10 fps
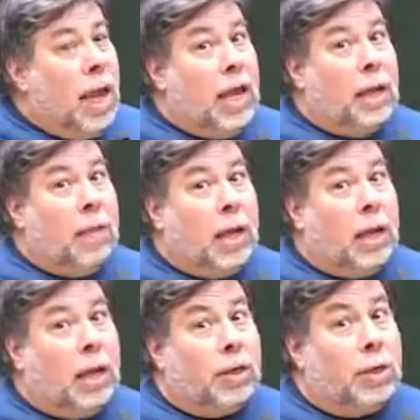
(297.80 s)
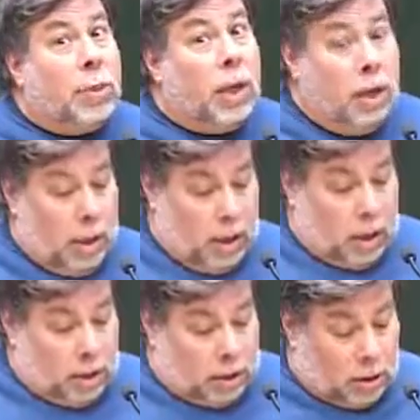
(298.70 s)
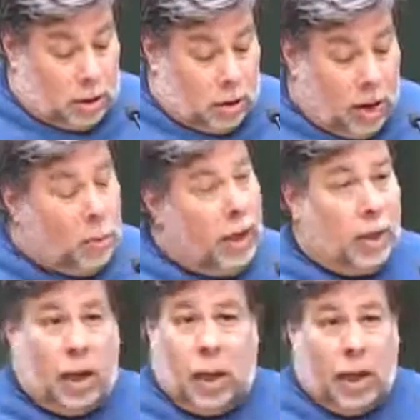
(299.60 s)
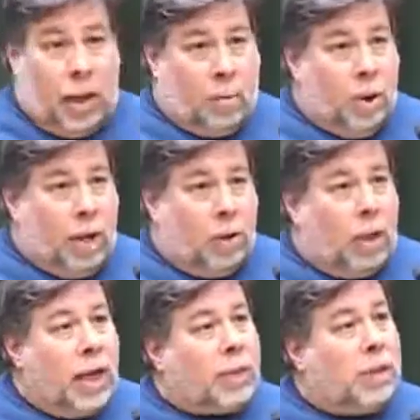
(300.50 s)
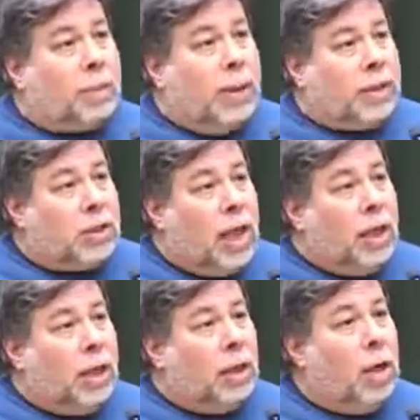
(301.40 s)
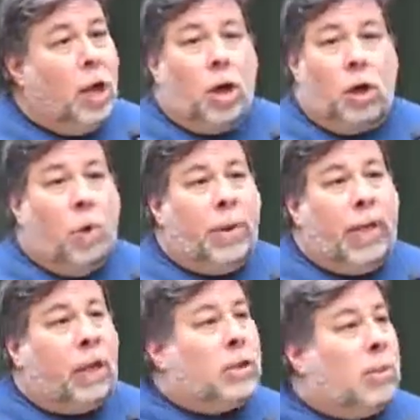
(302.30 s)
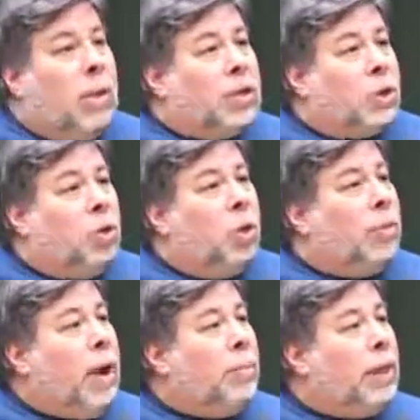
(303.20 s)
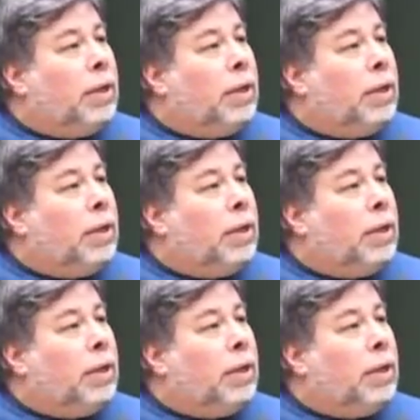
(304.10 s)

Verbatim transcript: Anybody can do it. So I went and I got a ham radio license by studying. Nobody else in my school around